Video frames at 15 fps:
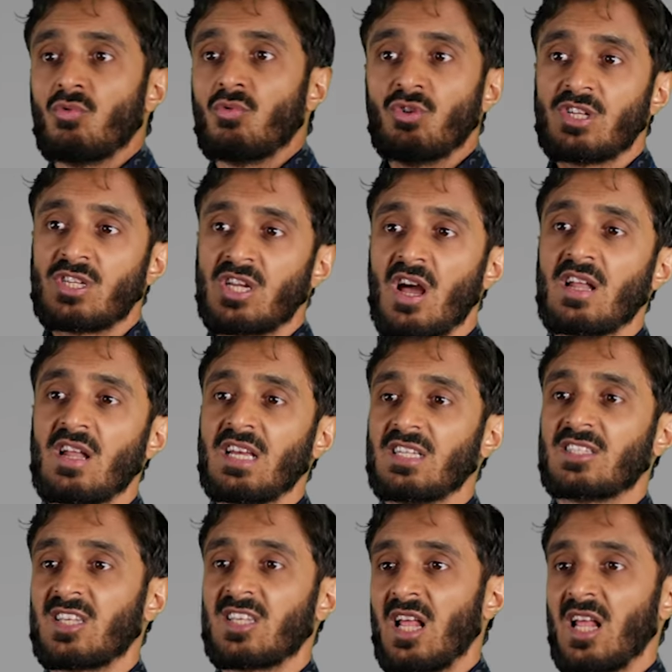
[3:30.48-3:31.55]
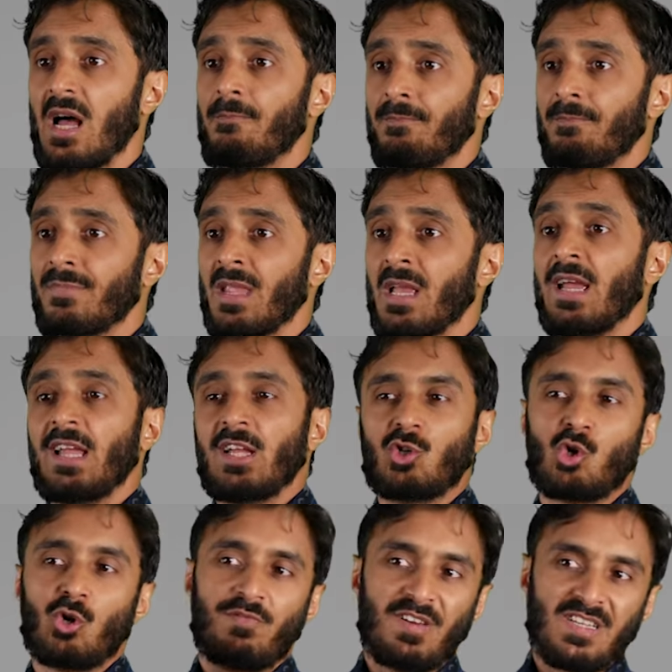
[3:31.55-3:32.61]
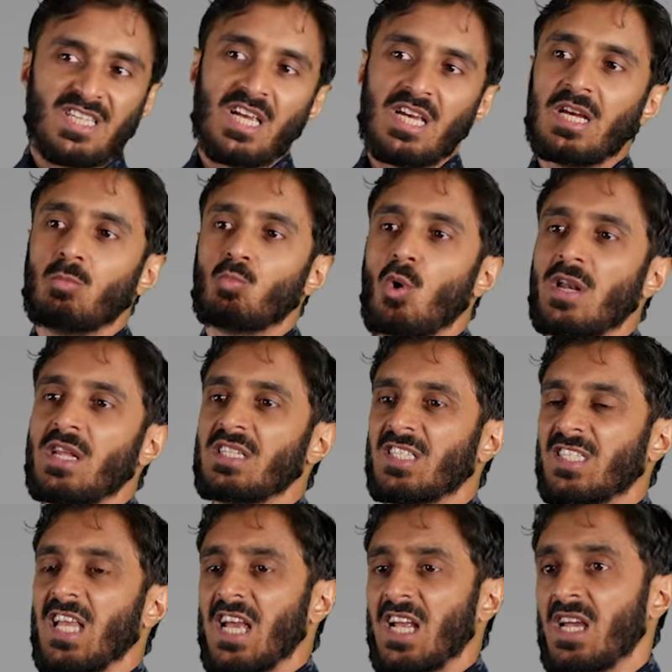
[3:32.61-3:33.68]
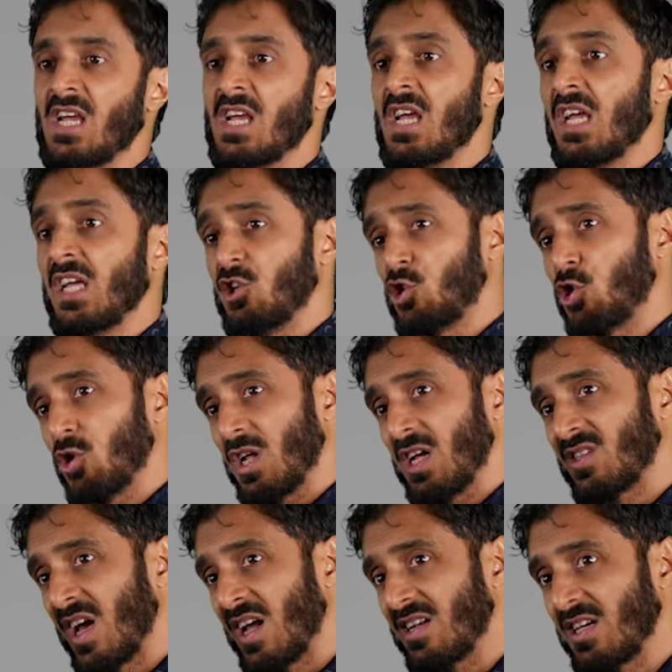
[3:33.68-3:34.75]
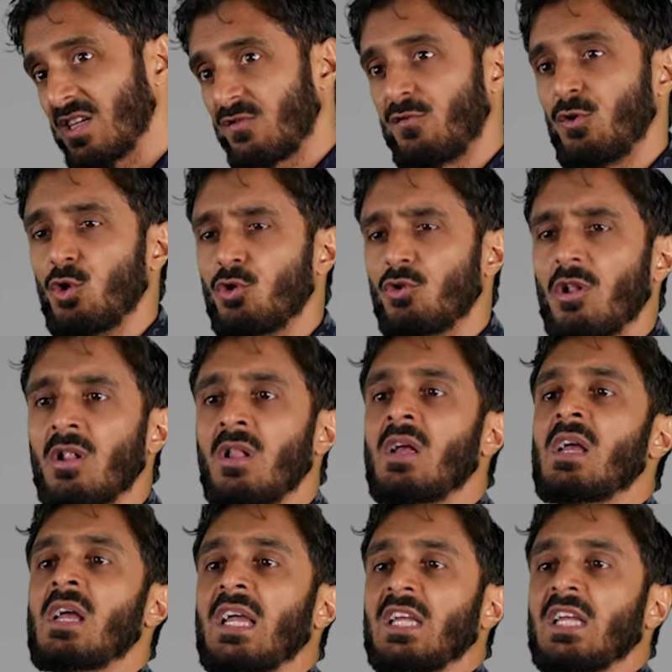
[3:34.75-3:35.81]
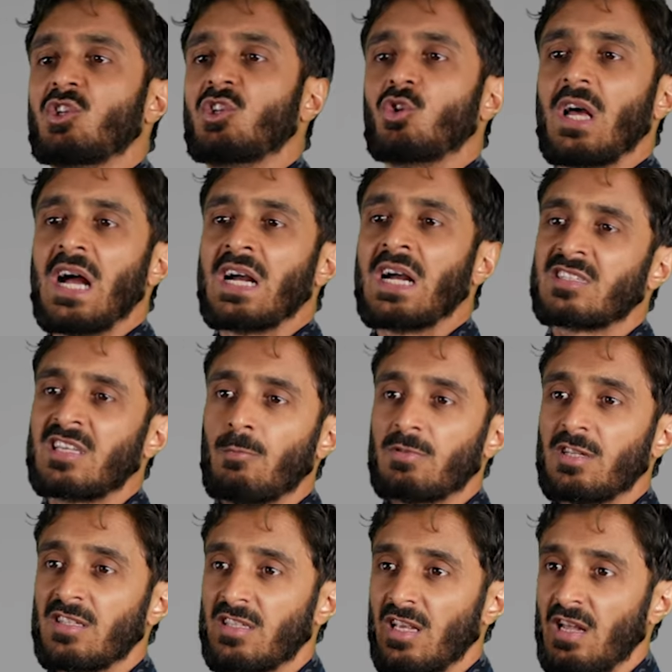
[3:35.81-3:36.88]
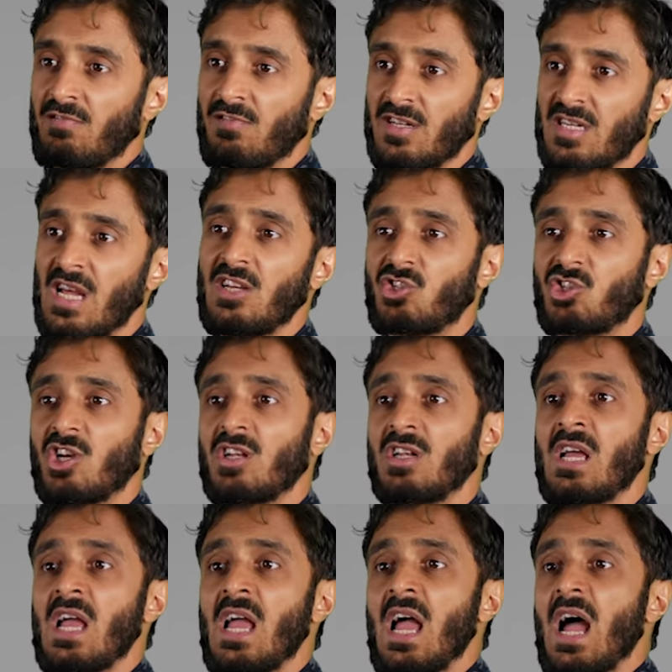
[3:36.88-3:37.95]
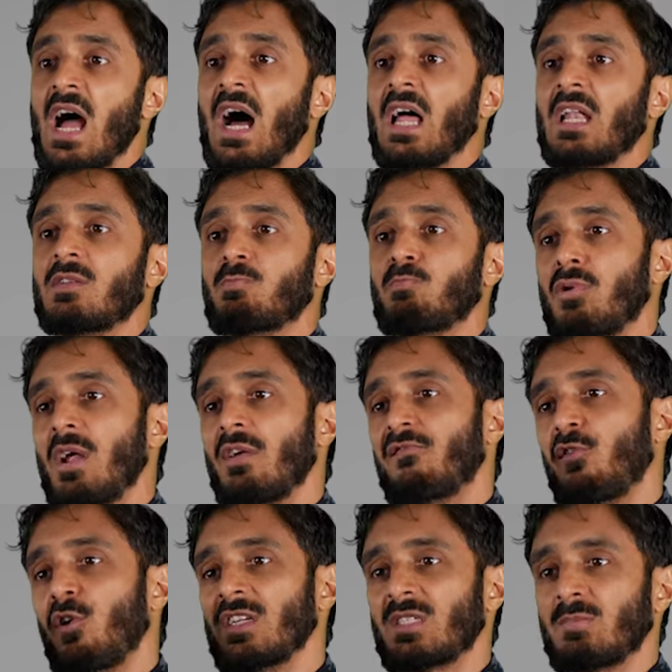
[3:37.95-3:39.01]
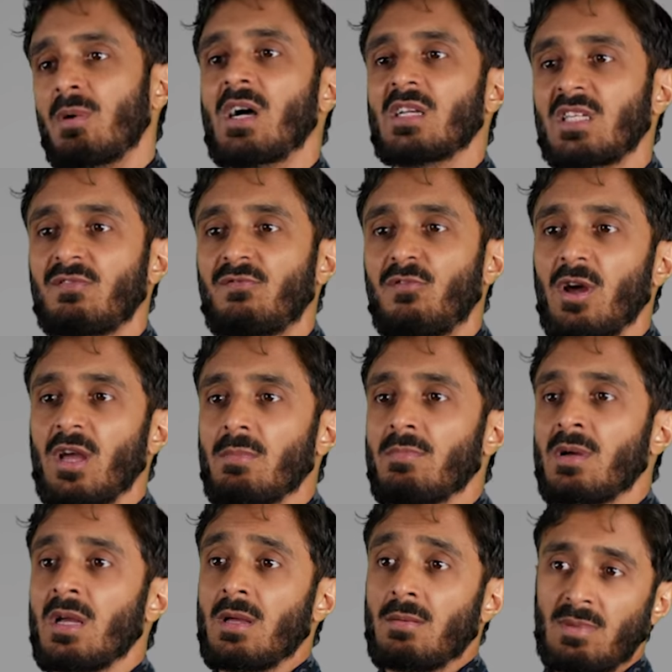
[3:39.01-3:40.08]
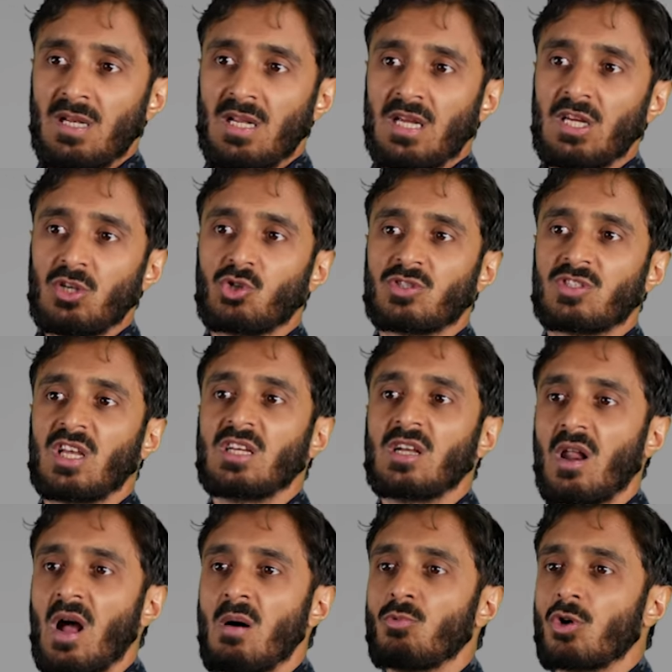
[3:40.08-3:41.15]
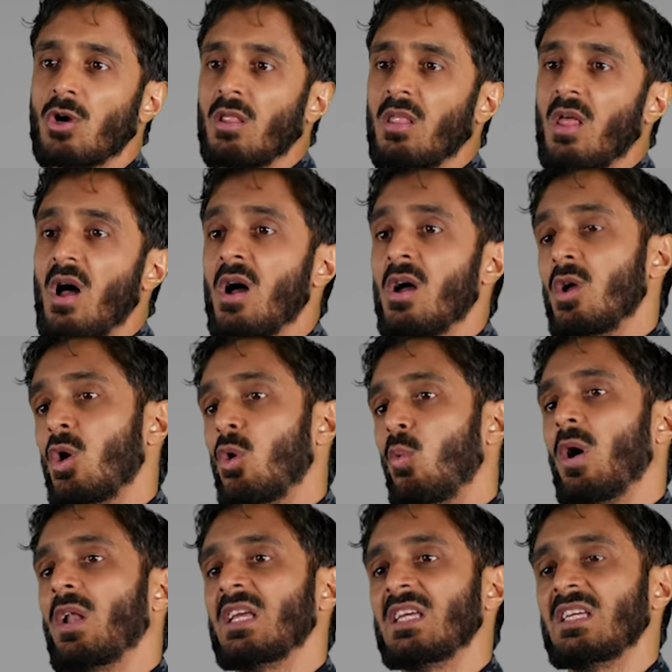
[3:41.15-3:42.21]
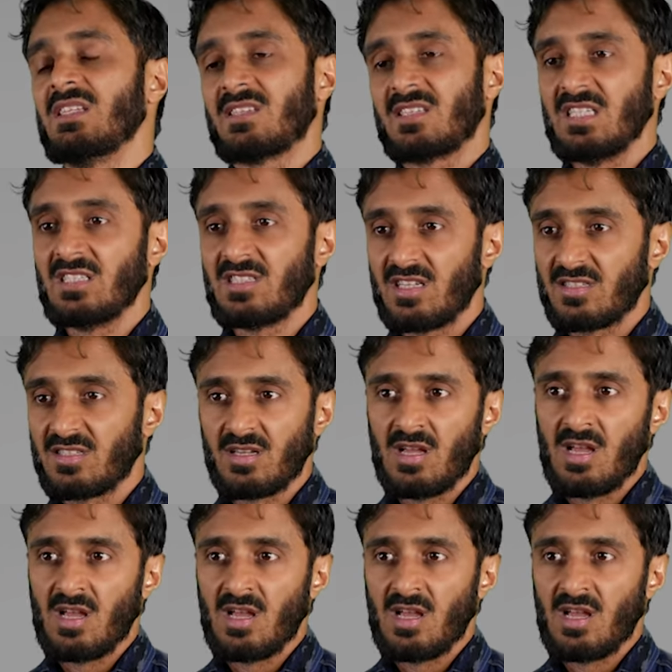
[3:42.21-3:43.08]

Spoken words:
return his salam, he should visit him when he's sick, he should attend his funeral, he should accept his invitation, and pray for his mercy for him, meaning he should say yarhamukallah when he sneezes.